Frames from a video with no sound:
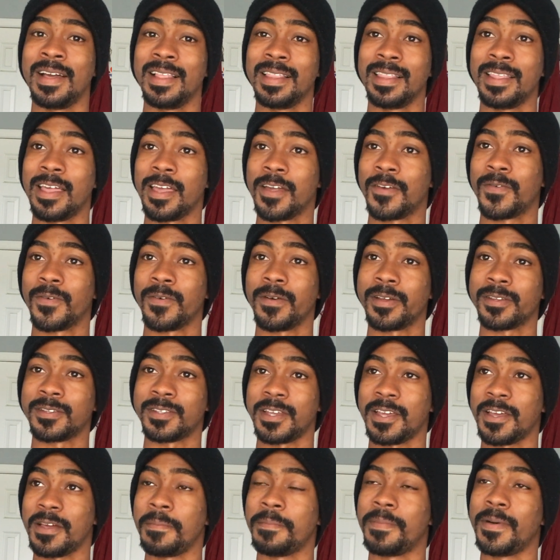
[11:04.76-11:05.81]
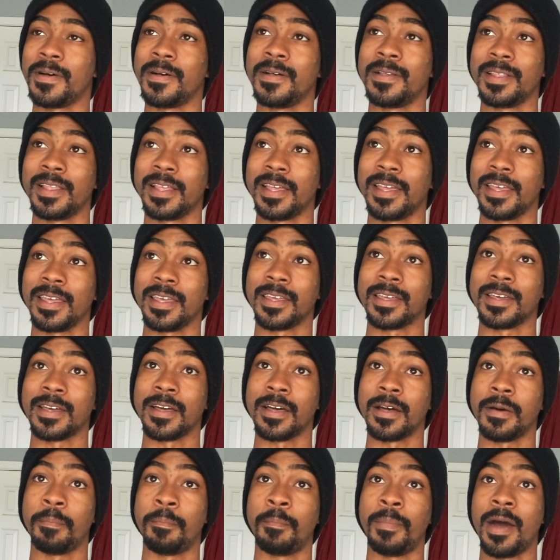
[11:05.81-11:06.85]
Like for example, like
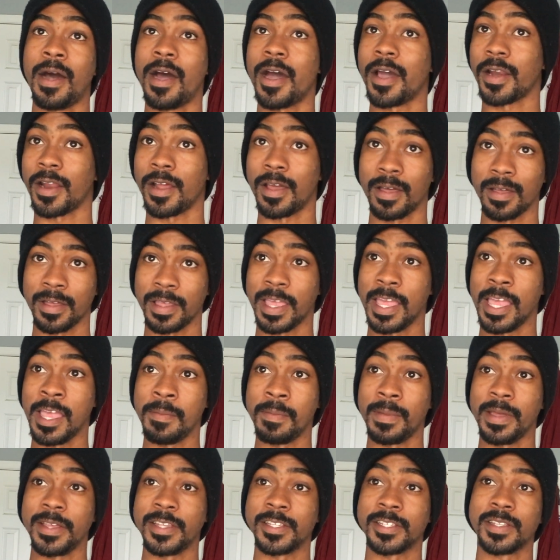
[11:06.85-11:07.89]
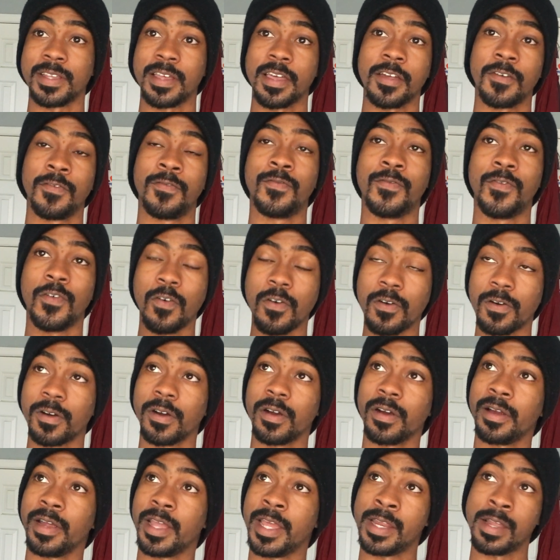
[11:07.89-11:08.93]
uh, para, it means like
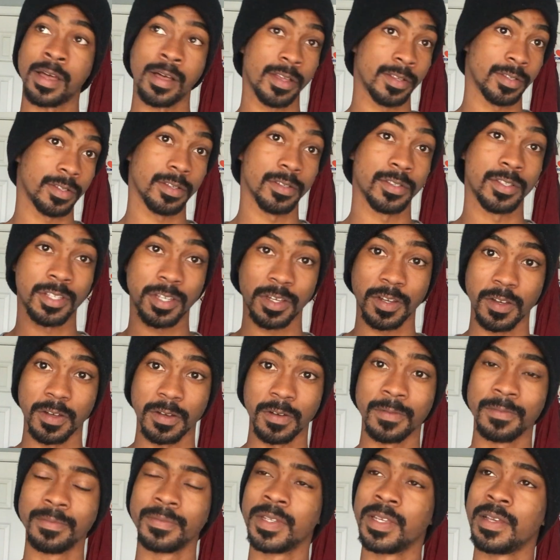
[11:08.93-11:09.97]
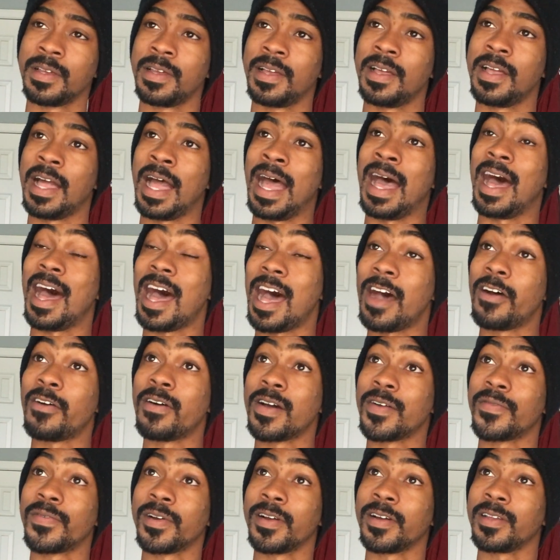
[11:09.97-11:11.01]
four and also two.
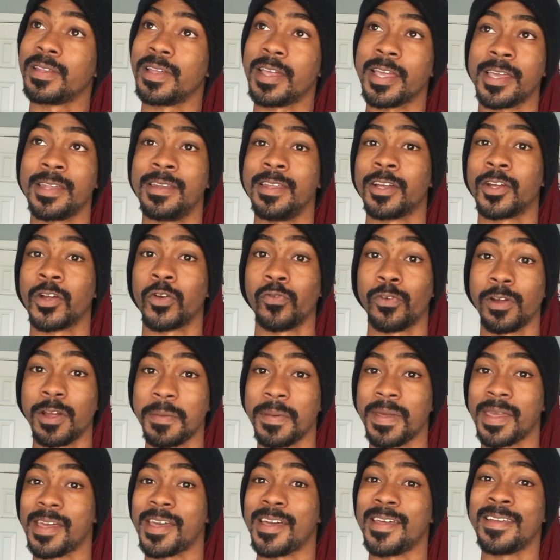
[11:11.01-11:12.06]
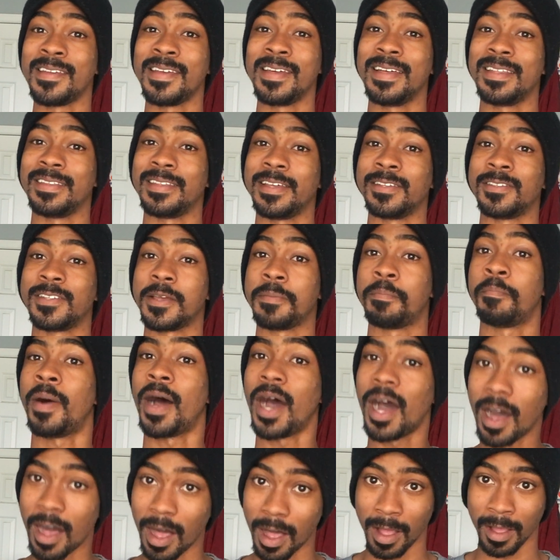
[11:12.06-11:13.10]
However, like in the Caribbean, they say
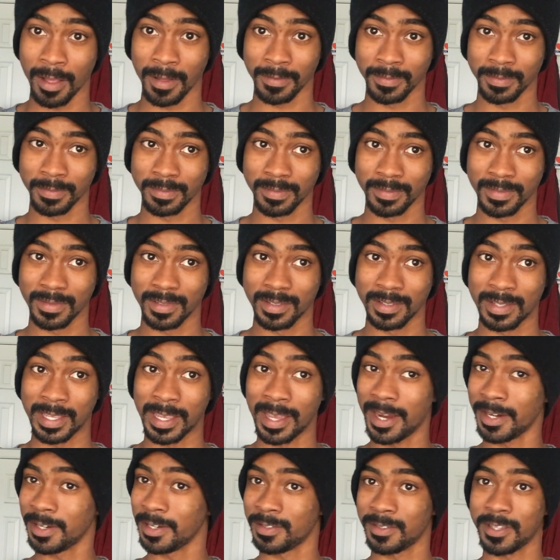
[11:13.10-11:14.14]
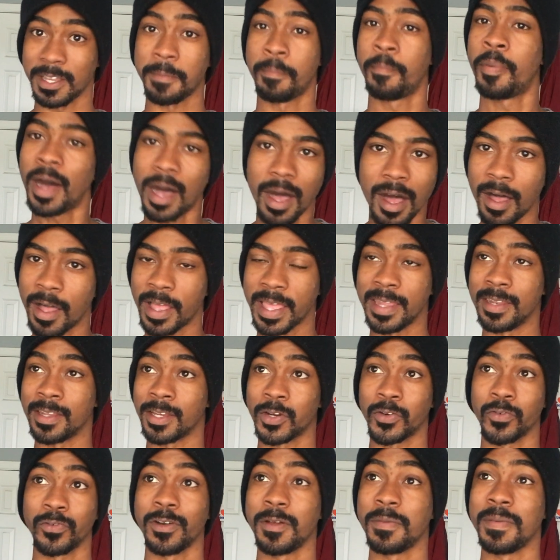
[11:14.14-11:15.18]
pa. They actually say pa in the
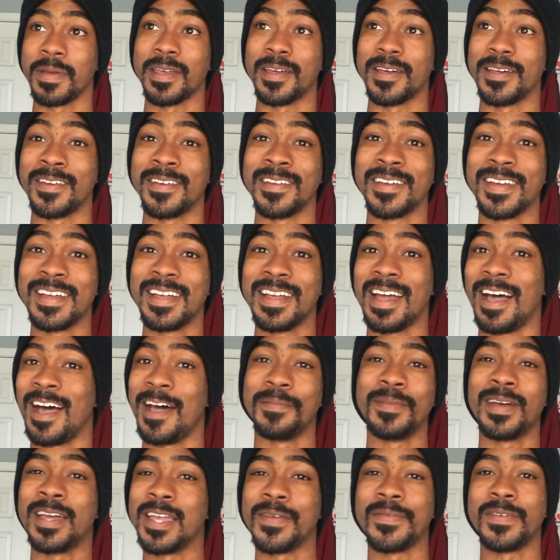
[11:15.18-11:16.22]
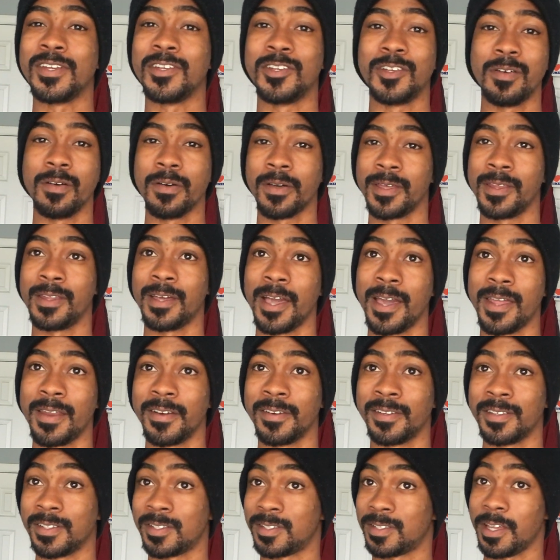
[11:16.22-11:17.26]
Caribbean. I'm not even joking either
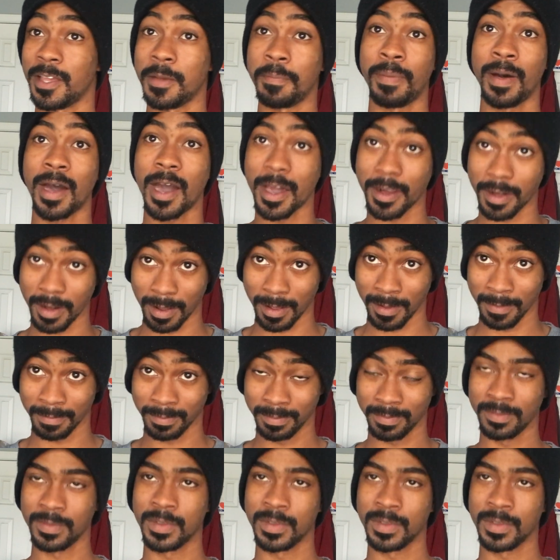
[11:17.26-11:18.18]
to say para.